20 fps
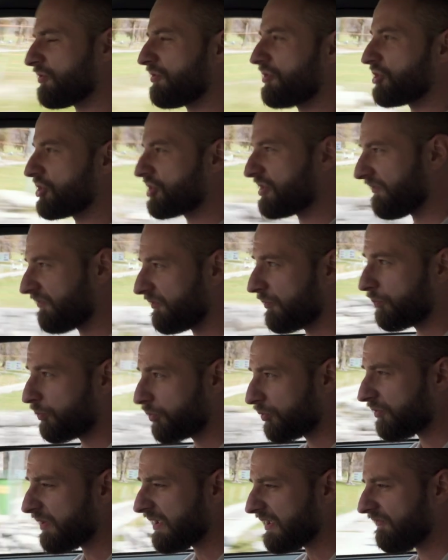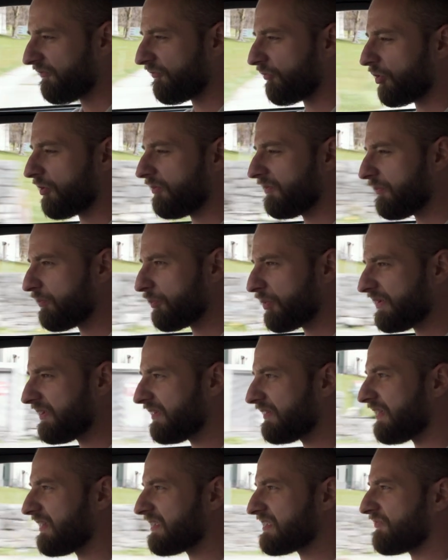You can shift pretty firmly,
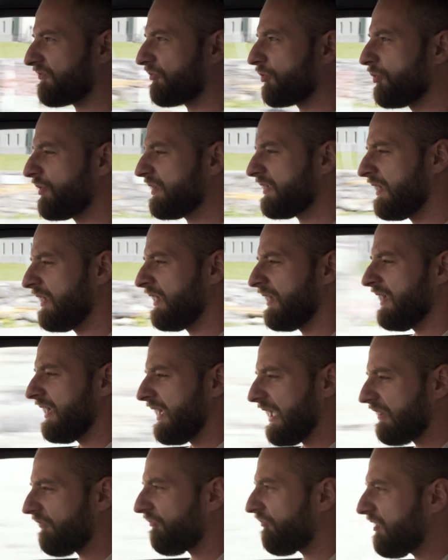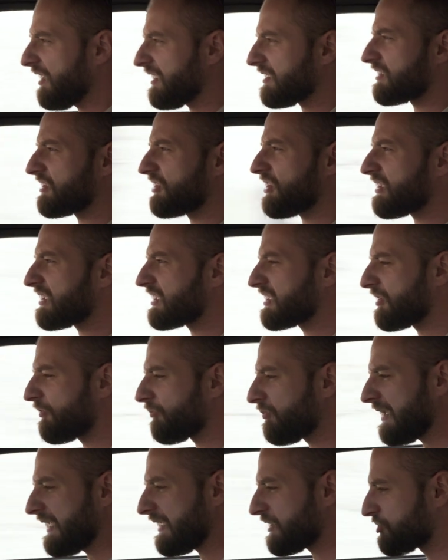pretty nice through it. It feels just
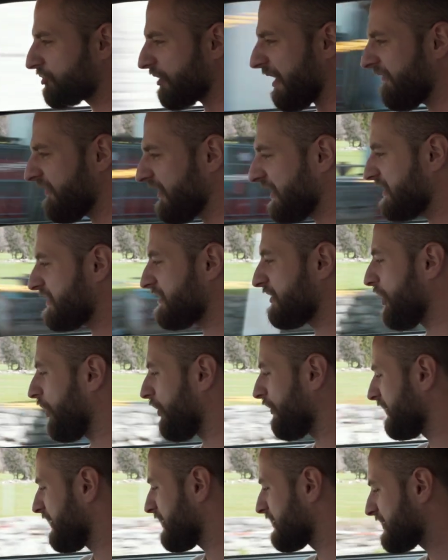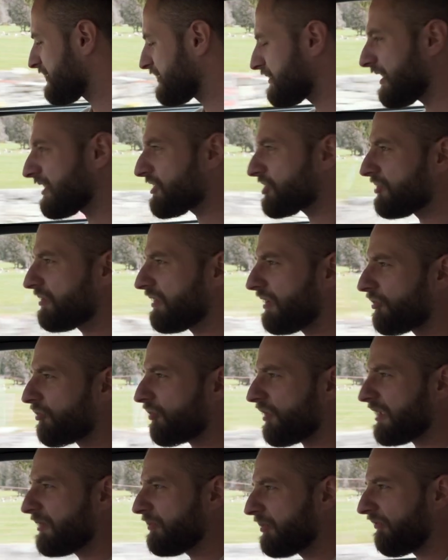surreal driving this car. It is such an
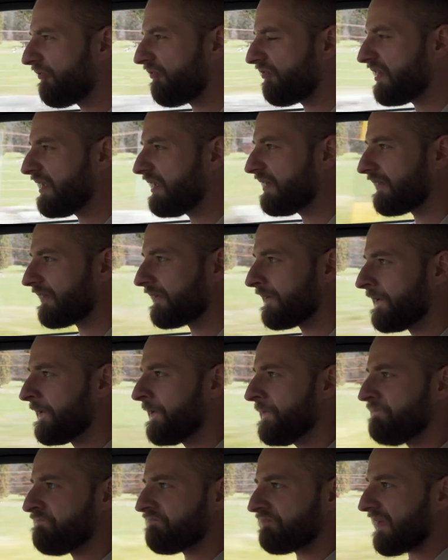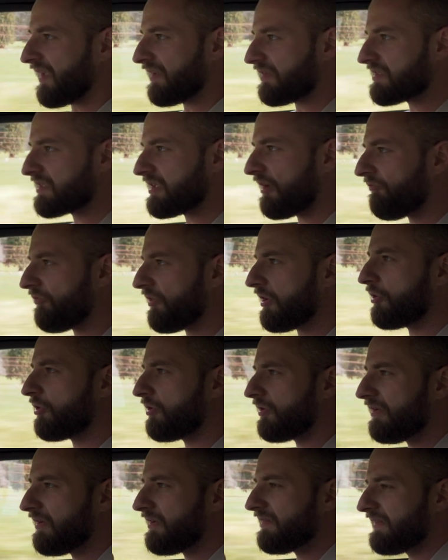incredible feeling. It's something
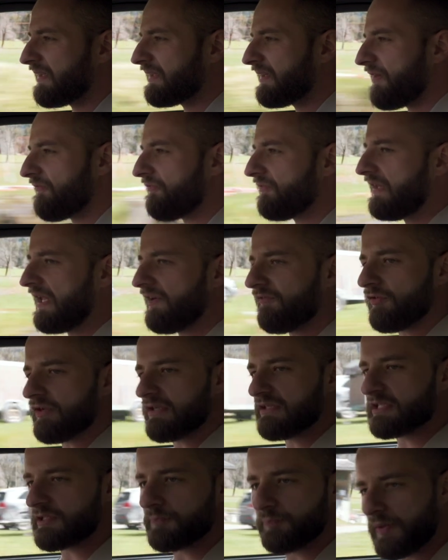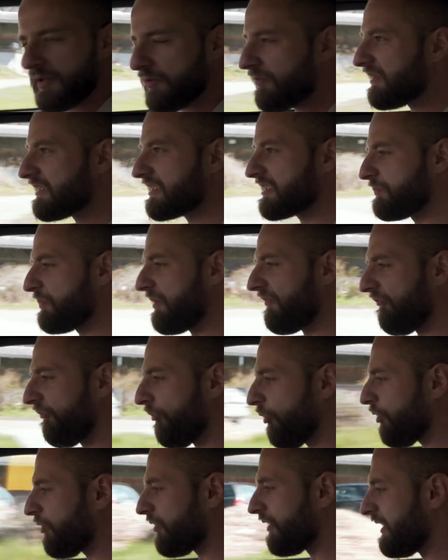that I've never experienced
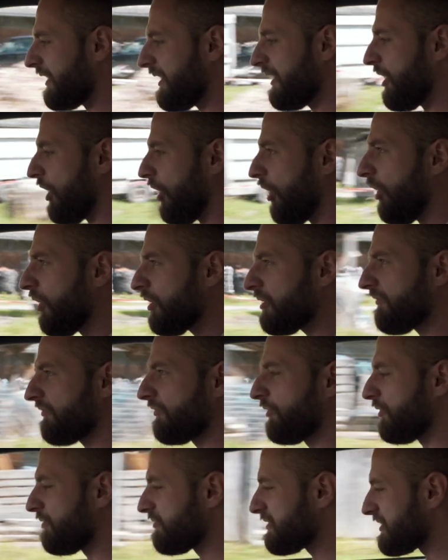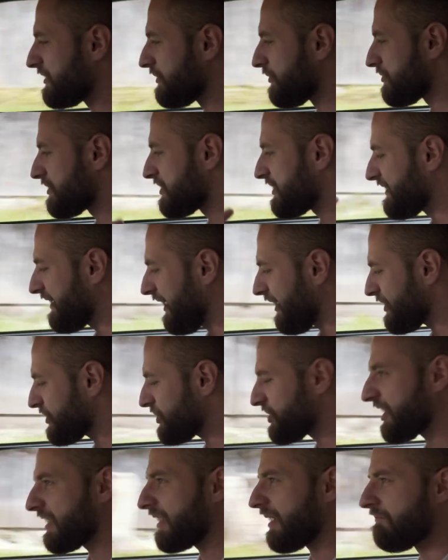before. All of those
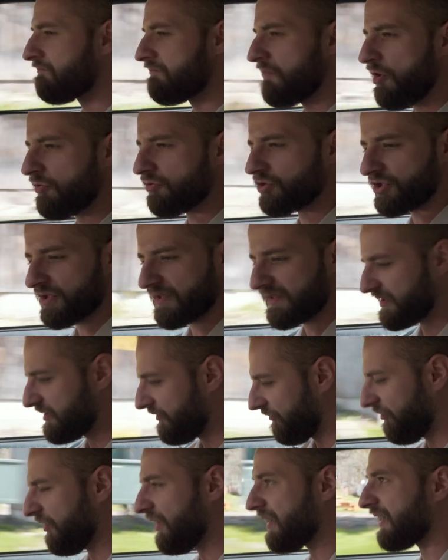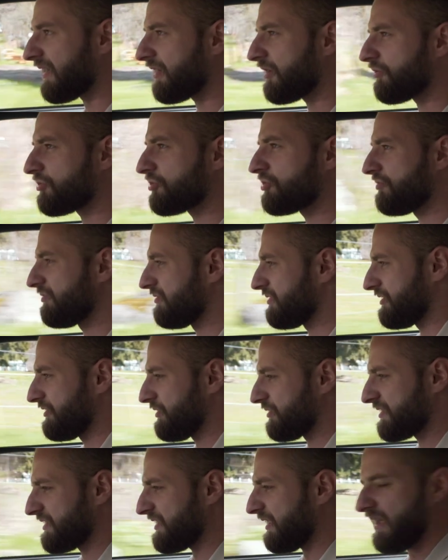nostalgic emotions. You feel like
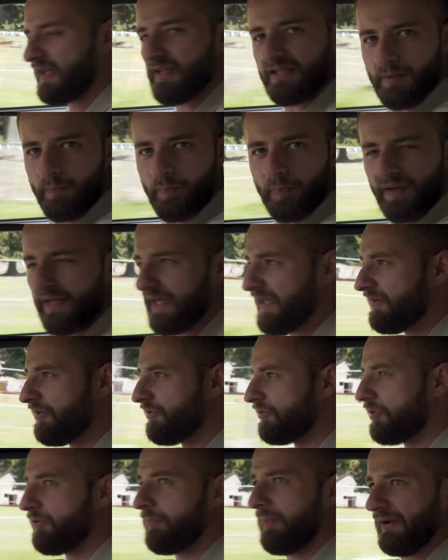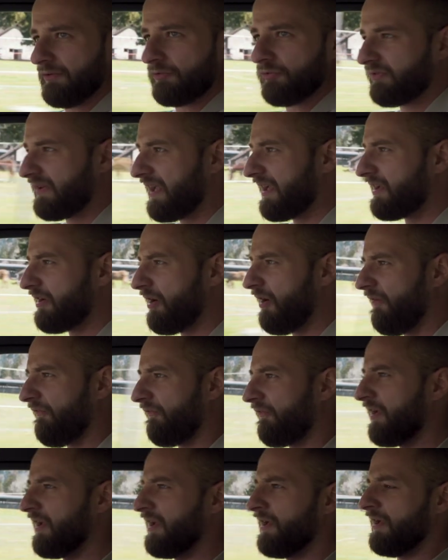you're sitting in a plane and you're about to take off.
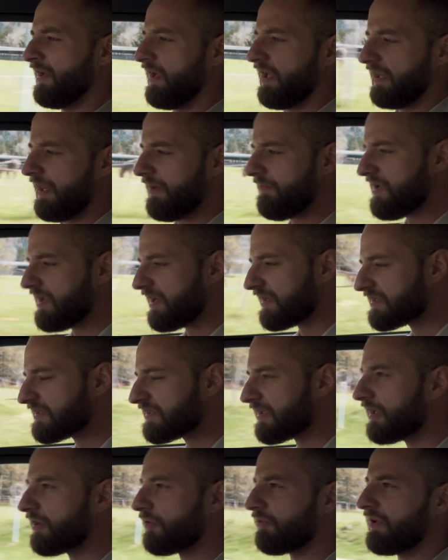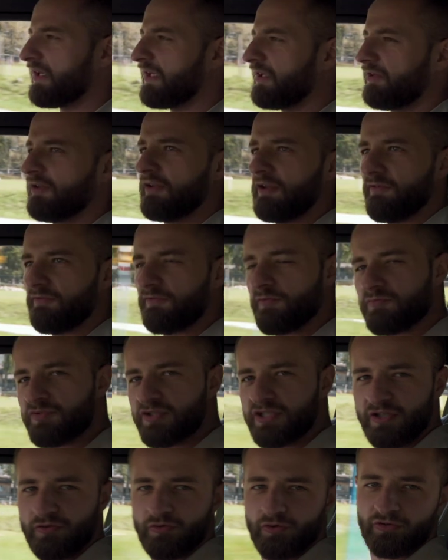Let me accelerate from
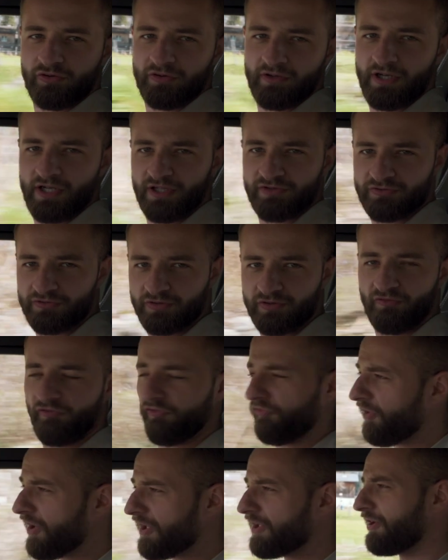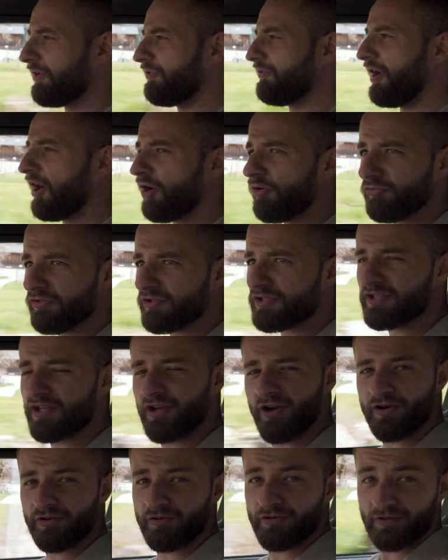0 to 100 to find out how this
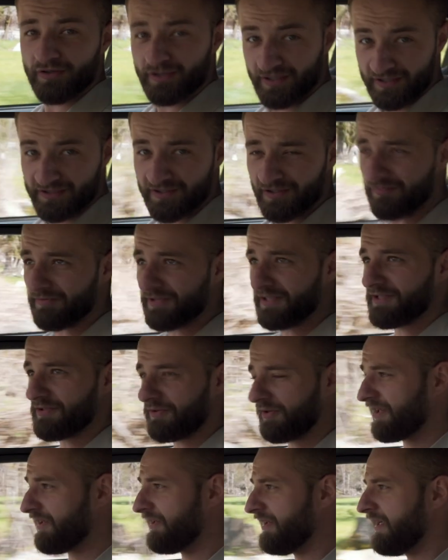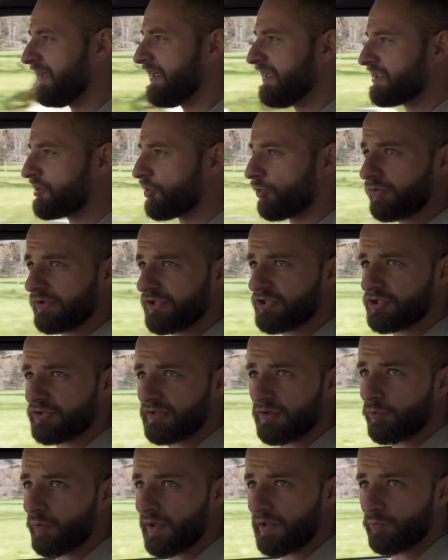car accelerates, okay? So
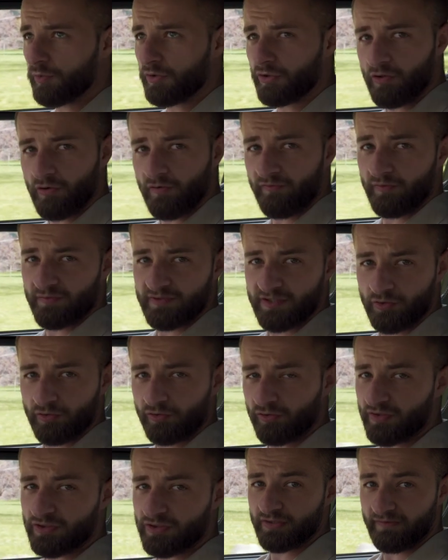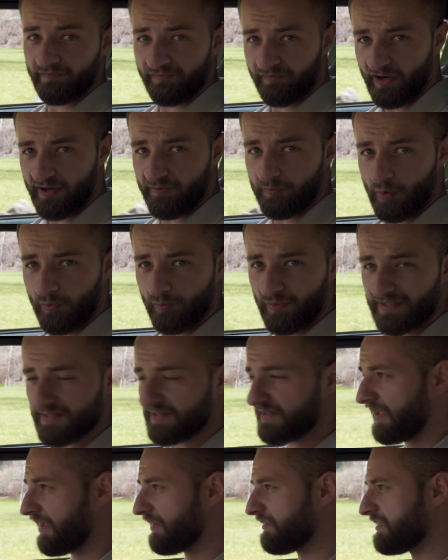original one would go from 0 to in 5.1
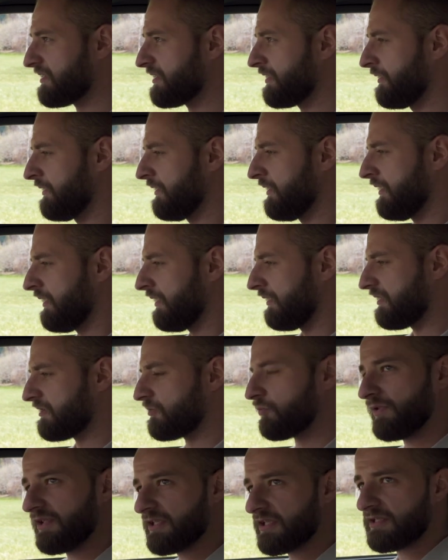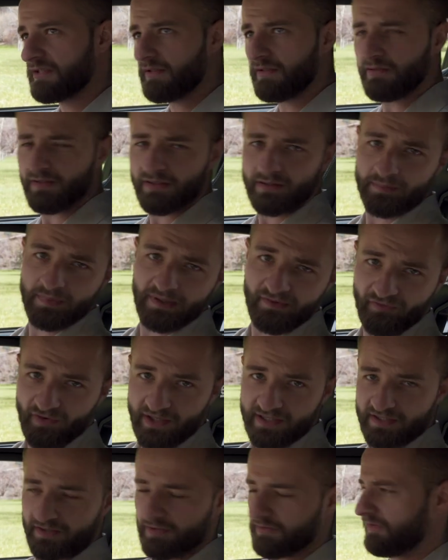seconds. This one is a little bit
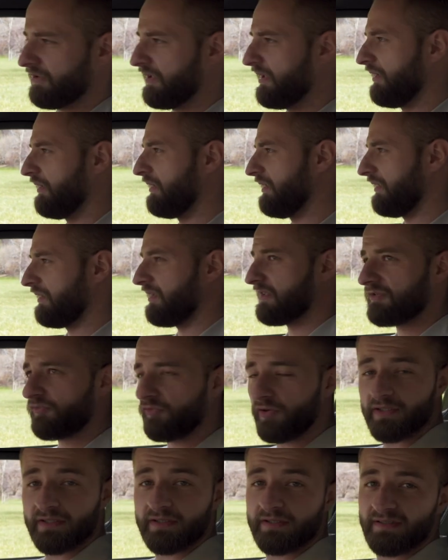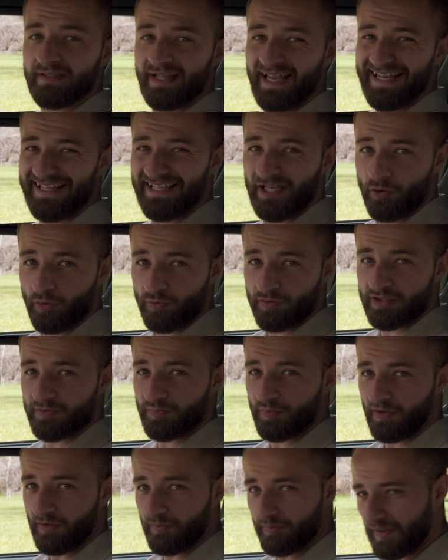faster. It has 380
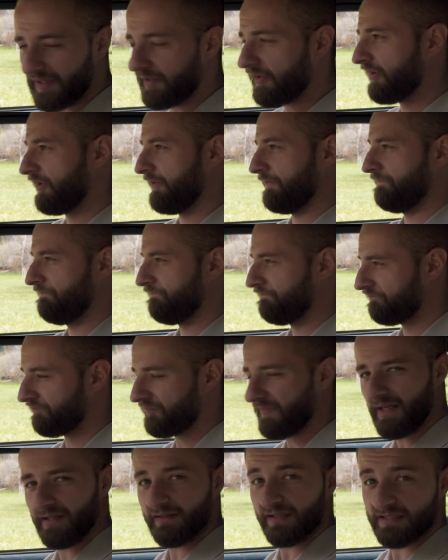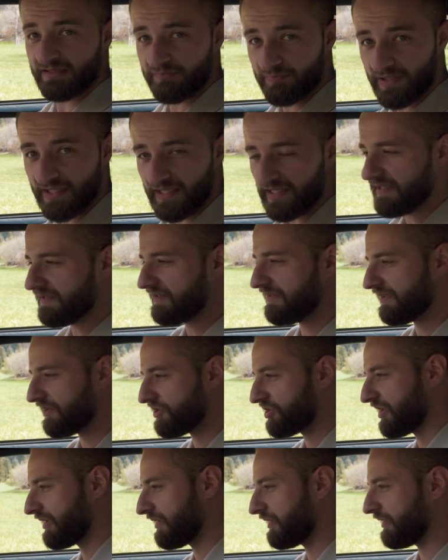horsepower, but let's be easy and
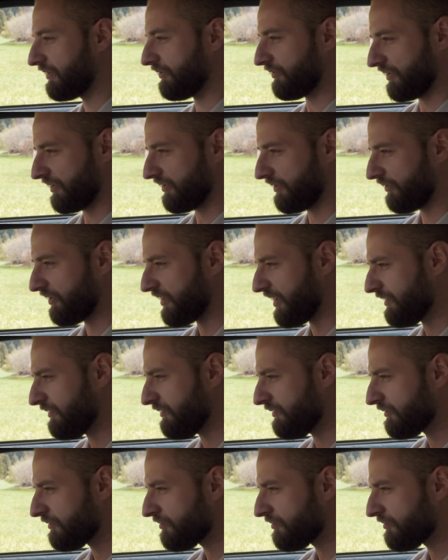gentle on it, okay?